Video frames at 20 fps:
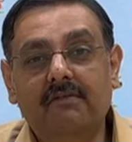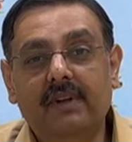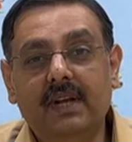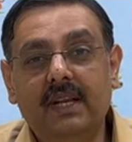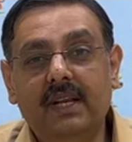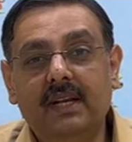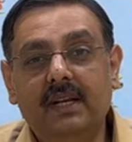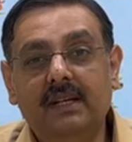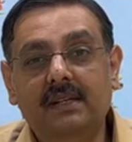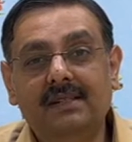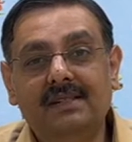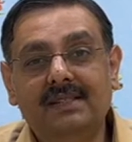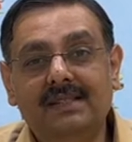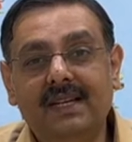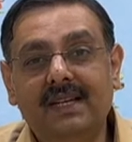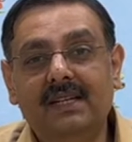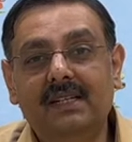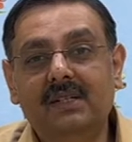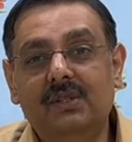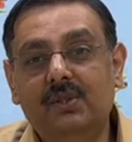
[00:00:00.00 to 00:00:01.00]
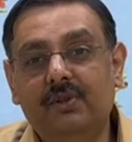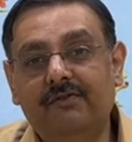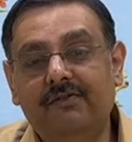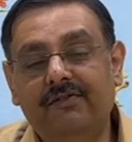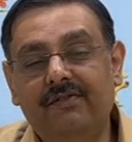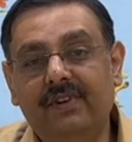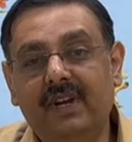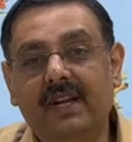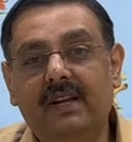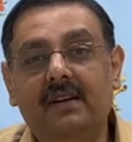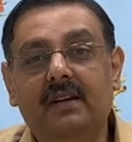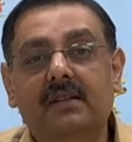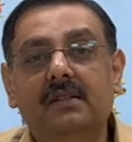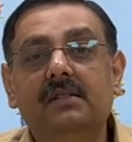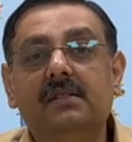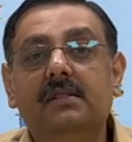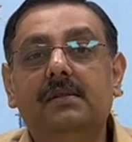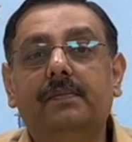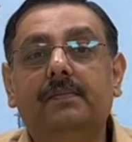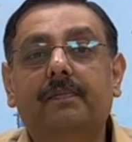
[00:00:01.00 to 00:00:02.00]
any scents or
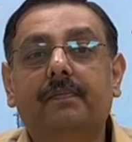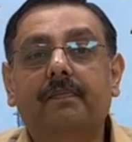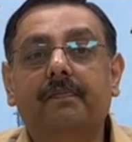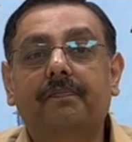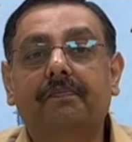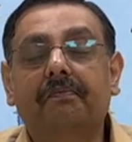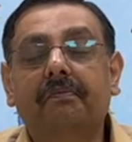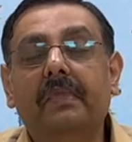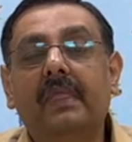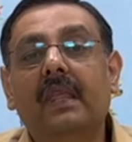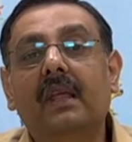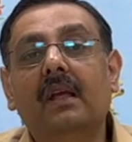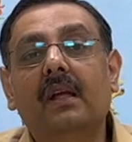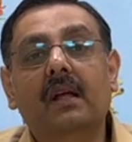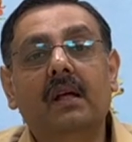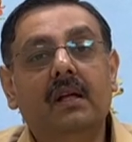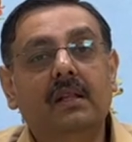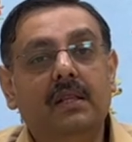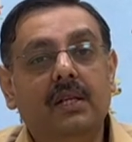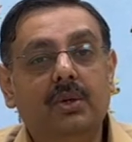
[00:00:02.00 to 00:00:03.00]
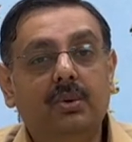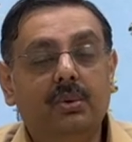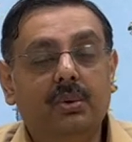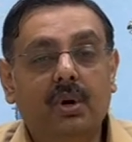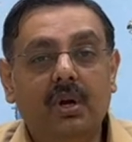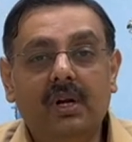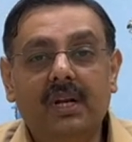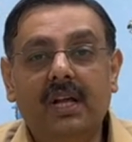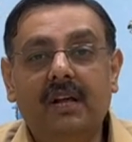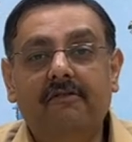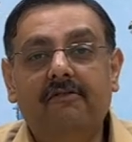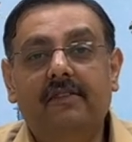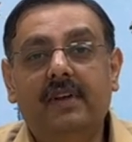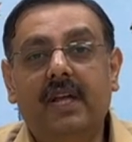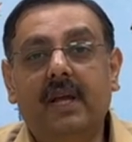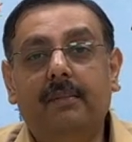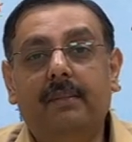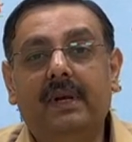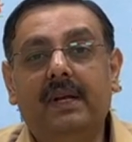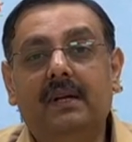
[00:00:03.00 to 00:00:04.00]
fragrance. They do not have
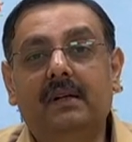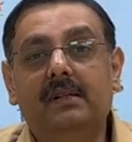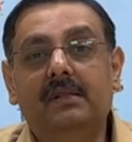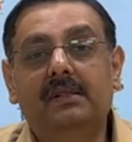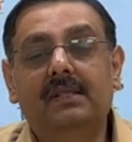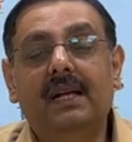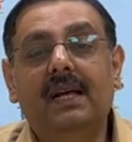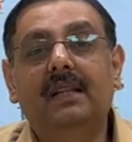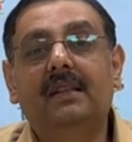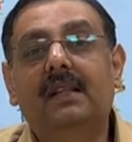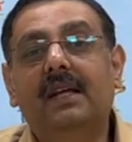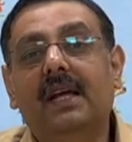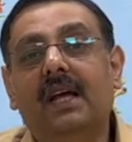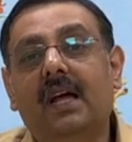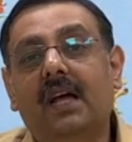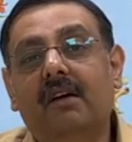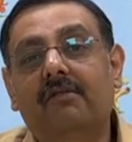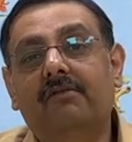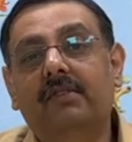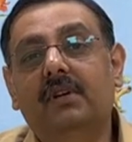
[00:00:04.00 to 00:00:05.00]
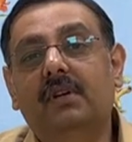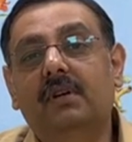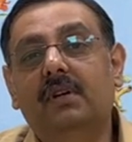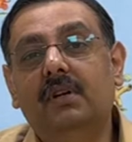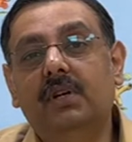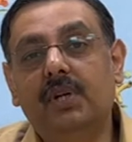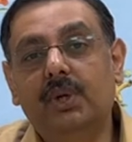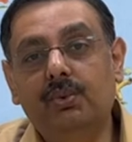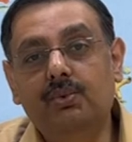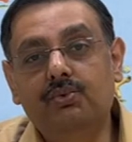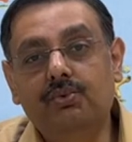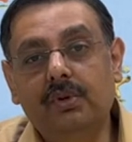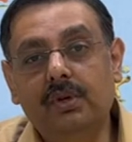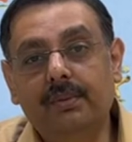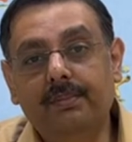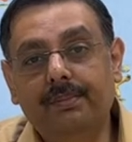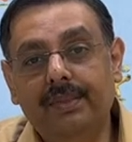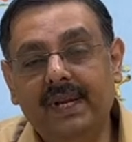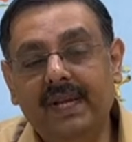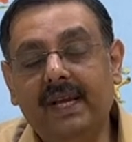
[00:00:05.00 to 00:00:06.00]
chemicals and they have a neutral
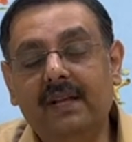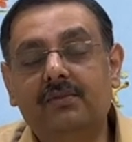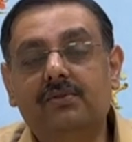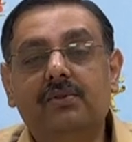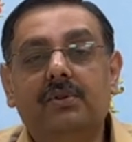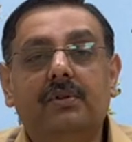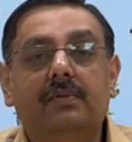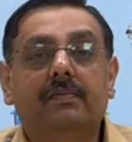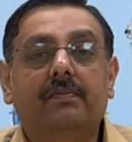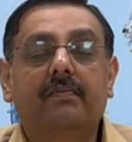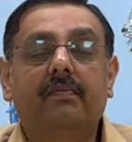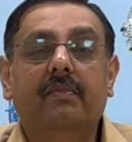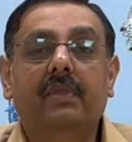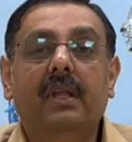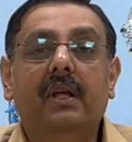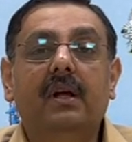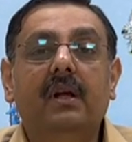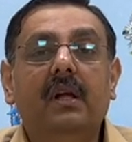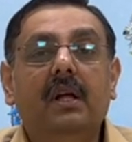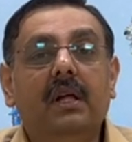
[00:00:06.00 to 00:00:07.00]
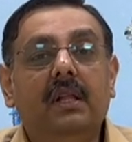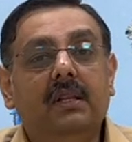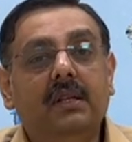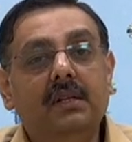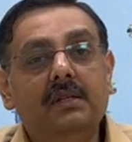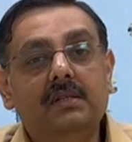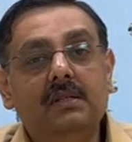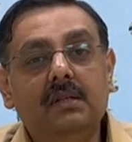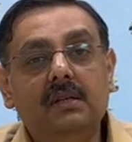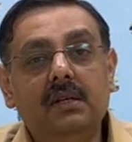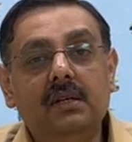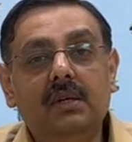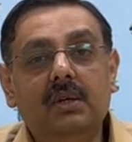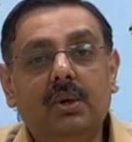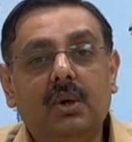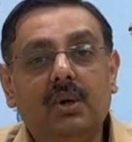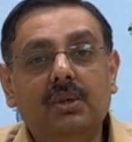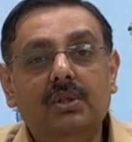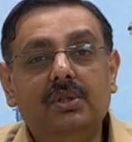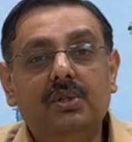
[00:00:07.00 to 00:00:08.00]
pH. There are certain
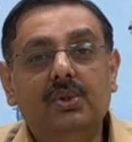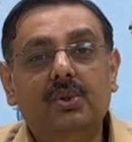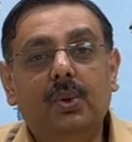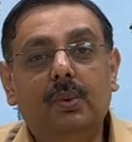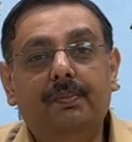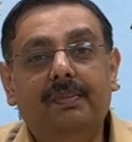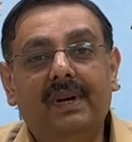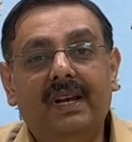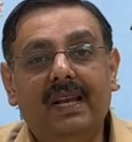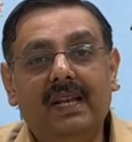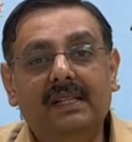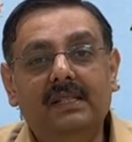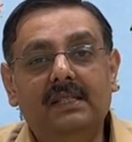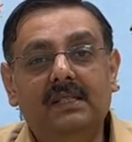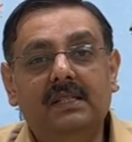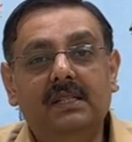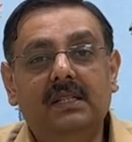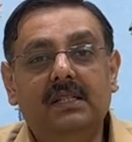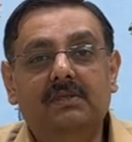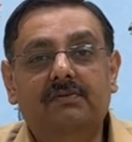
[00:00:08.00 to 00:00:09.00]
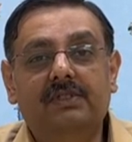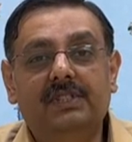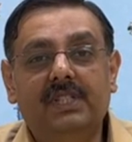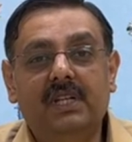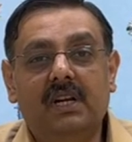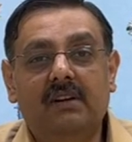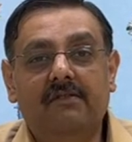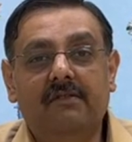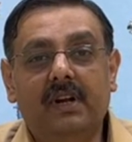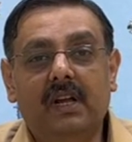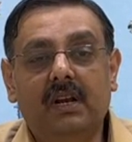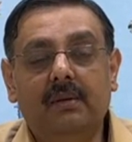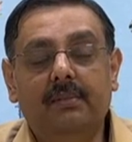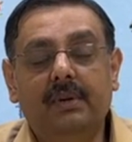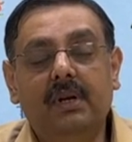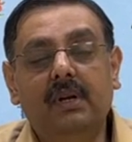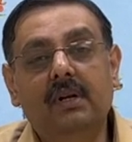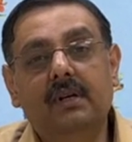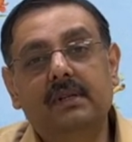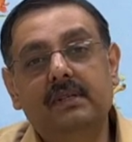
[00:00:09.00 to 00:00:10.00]
non-soap cleansers which are
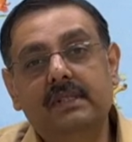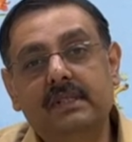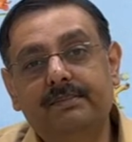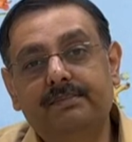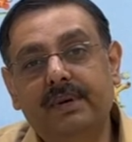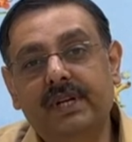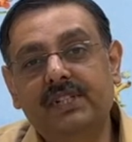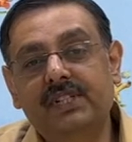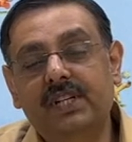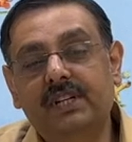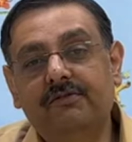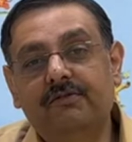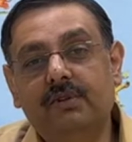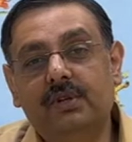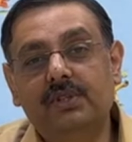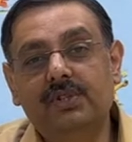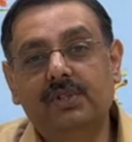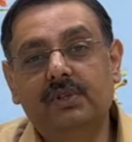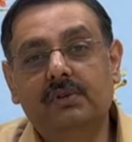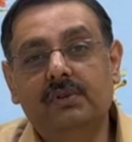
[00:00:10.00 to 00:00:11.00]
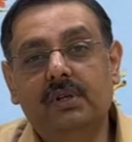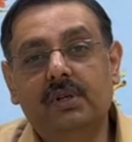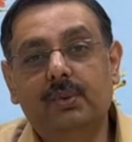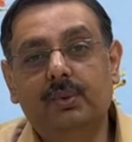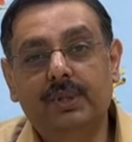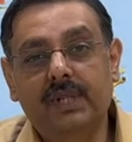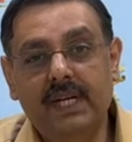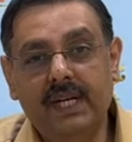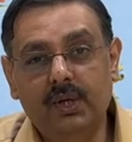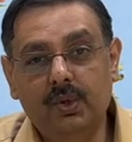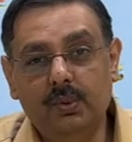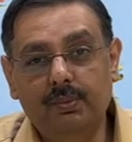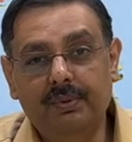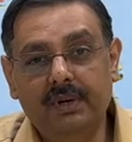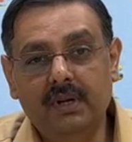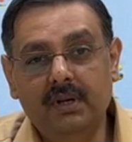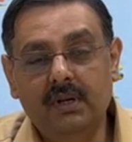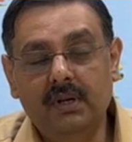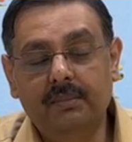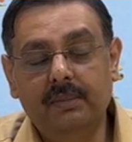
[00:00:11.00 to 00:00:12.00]
available, especially for children with
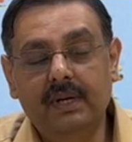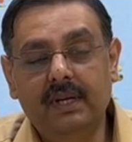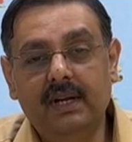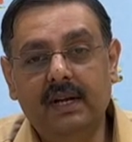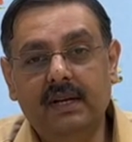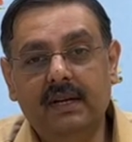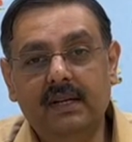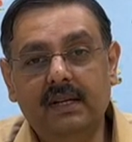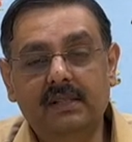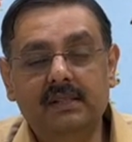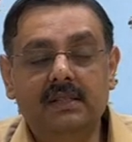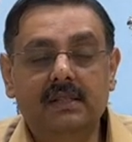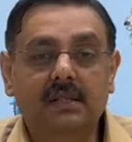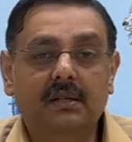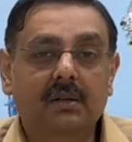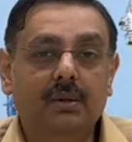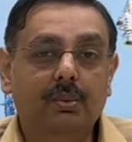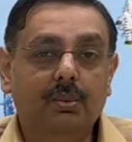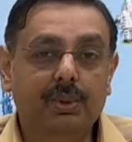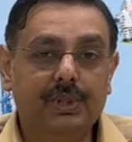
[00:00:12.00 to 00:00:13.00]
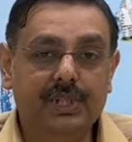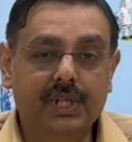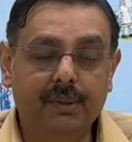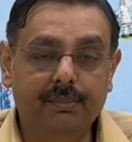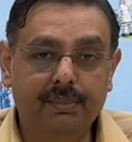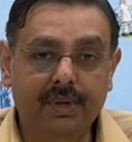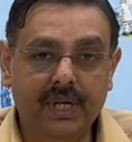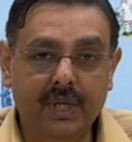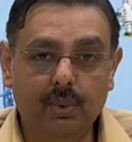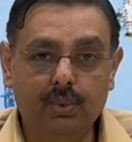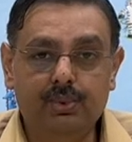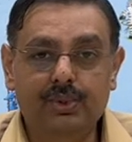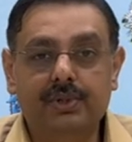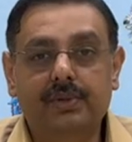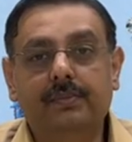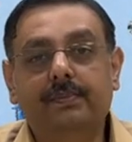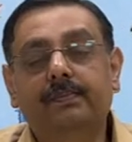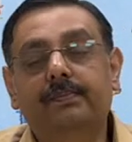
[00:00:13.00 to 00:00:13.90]
atopic dermatitis, which can be used.